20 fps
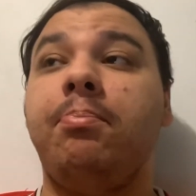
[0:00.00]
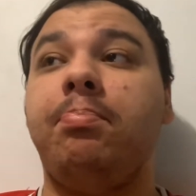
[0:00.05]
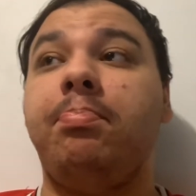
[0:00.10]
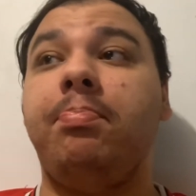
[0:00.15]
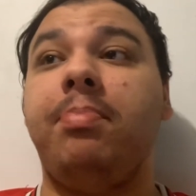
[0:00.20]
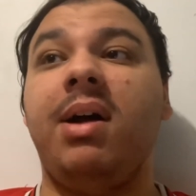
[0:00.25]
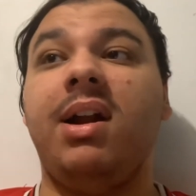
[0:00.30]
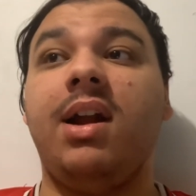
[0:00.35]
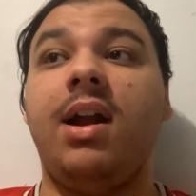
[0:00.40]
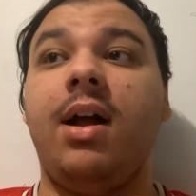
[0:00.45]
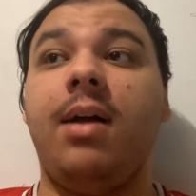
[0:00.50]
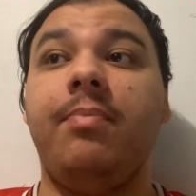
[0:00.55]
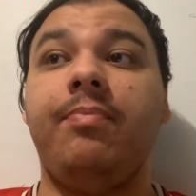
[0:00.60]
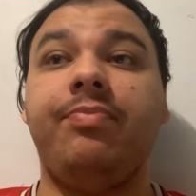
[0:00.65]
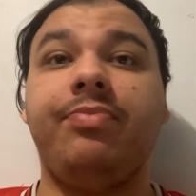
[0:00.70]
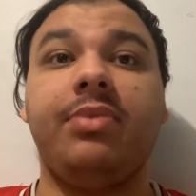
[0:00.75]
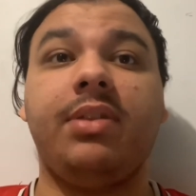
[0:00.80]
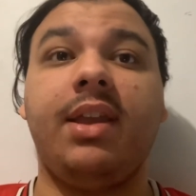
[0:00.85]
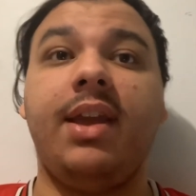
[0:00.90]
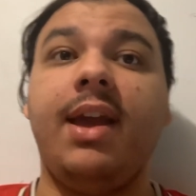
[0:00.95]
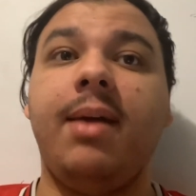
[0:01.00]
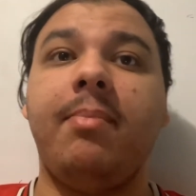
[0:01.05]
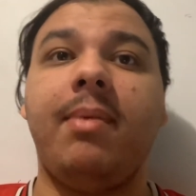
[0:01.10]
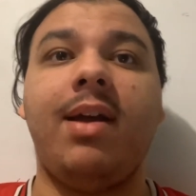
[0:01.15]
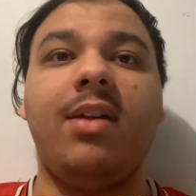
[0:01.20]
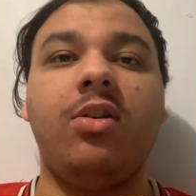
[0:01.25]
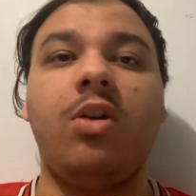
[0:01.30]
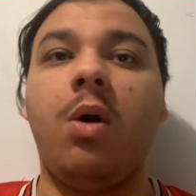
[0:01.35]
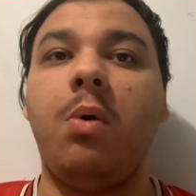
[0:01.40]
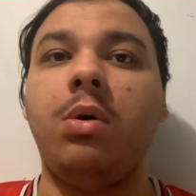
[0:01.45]
But yeah,
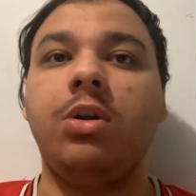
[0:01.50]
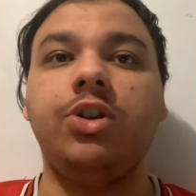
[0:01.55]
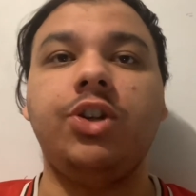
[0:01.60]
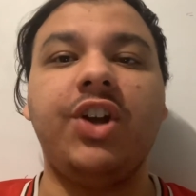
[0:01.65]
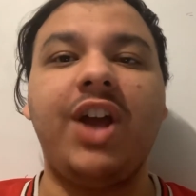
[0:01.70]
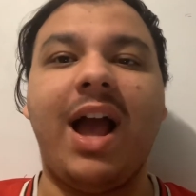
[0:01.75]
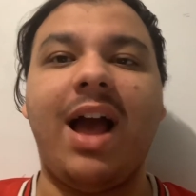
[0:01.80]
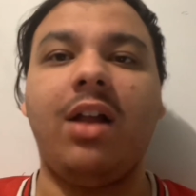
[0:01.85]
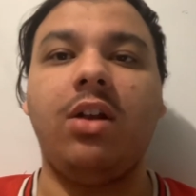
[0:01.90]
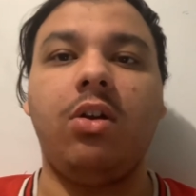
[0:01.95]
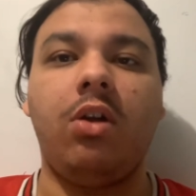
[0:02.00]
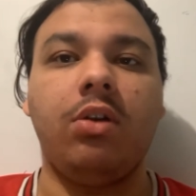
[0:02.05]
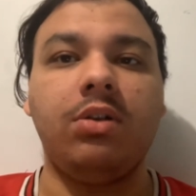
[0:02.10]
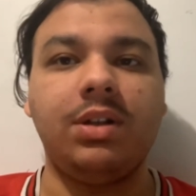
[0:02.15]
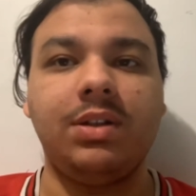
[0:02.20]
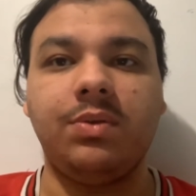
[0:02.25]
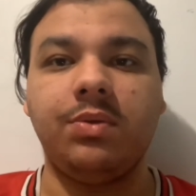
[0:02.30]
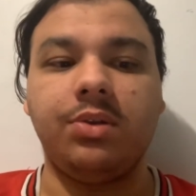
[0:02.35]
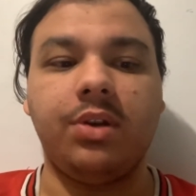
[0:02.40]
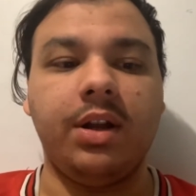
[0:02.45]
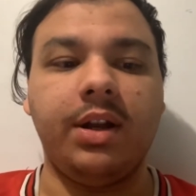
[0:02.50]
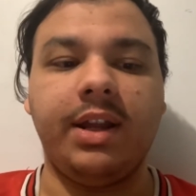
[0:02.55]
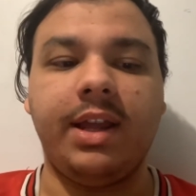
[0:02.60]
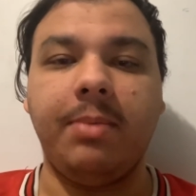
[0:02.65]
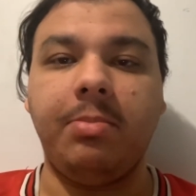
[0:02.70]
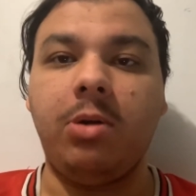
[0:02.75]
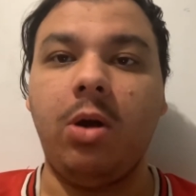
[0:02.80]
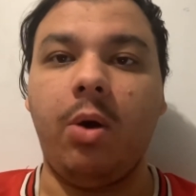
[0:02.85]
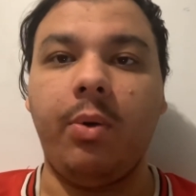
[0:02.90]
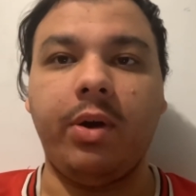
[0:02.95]
man, no one knew how long this was going to keep
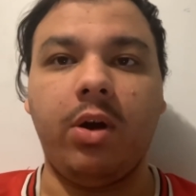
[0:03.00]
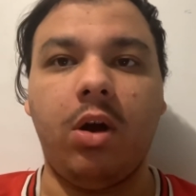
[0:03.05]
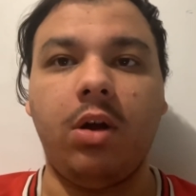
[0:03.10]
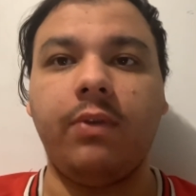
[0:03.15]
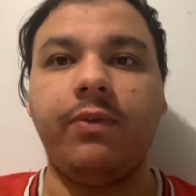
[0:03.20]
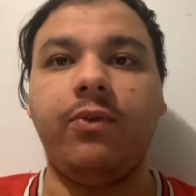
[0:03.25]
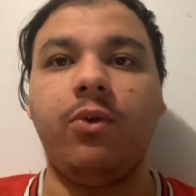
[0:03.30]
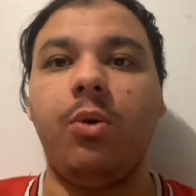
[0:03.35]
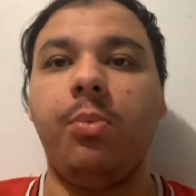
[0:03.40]
going on for,